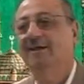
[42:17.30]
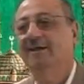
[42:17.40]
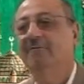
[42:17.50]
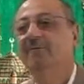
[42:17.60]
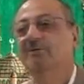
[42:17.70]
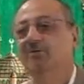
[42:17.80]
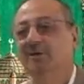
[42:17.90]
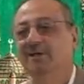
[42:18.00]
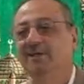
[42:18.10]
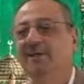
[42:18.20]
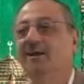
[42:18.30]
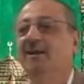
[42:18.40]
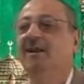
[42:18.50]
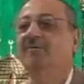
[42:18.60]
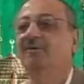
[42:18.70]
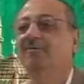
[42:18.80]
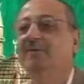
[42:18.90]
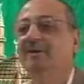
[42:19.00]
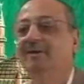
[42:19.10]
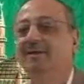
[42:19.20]
eventually, Allah will
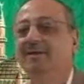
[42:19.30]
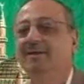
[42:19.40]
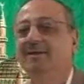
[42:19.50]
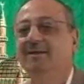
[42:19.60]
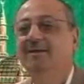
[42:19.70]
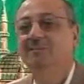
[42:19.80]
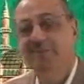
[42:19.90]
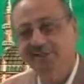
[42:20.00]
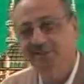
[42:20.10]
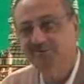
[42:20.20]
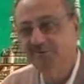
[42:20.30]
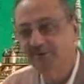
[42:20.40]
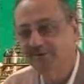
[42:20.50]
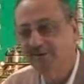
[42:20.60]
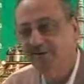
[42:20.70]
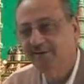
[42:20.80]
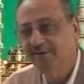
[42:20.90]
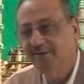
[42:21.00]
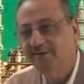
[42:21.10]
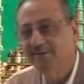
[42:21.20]
be pleased with our
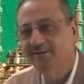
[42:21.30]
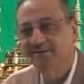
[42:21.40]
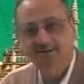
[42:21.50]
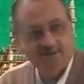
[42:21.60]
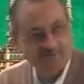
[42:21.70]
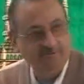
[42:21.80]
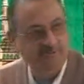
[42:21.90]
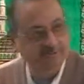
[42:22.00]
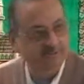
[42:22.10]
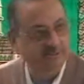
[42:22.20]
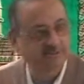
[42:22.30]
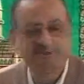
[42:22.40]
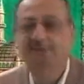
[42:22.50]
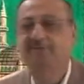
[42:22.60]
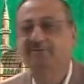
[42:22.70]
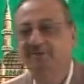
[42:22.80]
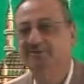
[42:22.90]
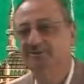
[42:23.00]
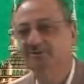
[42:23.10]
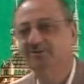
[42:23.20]
efforts and
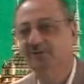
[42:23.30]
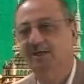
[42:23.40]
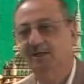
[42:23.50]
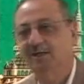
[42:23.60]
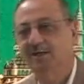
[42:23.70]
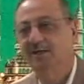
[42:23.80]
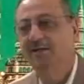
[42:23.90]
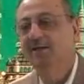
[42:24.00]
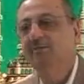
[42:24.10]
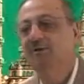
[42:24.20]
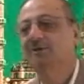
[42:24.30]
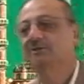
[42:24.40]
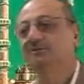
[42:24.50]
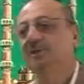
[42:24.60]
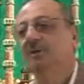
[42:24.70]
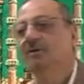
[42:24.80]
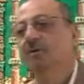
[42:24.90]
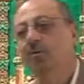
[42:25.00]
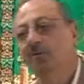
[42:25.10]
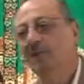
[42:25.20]
sacrifices, inshallah. Because
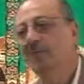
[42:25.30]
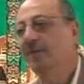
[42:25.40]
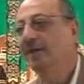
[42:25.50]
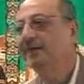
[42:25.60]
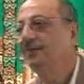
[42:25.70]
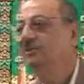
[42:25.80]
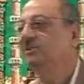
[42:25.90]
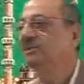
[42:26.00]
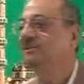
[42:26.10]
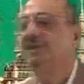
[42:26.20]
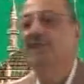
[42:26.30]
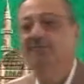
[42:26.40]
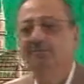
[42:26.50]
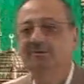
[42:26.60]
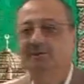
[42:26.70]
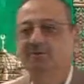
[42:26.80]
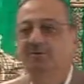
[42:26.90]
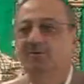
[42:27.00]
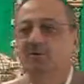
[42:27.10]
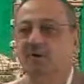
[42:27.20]
only by teaching the language of the
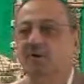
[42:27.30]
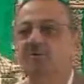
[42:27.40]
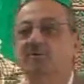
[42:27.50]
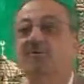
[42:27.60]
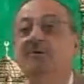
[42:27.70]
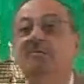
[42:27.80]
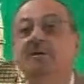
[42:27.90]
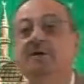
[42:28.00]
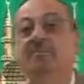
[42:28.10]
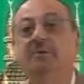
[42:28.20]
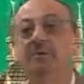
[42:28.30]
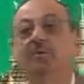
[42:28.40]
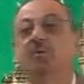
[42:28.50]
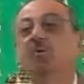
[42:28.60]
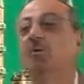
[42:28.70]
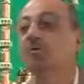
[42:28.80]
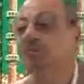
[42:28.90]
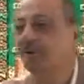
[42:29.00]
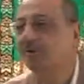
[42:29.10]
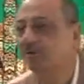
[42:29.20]
Quran, we will bring people
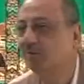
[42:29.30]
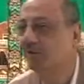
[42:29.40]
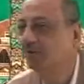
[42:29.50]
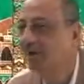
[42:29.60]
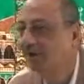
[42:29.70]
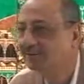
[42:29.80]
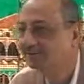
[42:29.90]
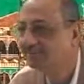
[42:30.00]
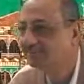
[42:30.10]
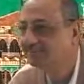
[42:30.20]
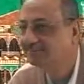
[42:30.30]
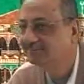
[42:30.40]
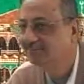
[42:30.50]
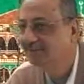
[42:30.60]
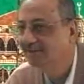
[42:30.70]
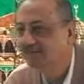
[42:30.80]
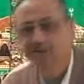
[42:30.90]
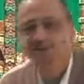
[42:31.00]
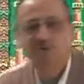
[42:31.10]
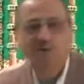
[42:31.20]
closer to the Quran. There
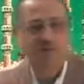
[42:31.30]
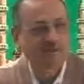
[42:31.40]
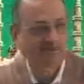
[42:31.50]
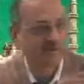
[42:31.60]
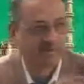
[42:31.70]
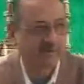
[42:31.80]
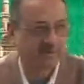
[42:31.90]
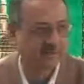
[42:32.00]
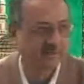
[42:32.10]
is no other way, brother.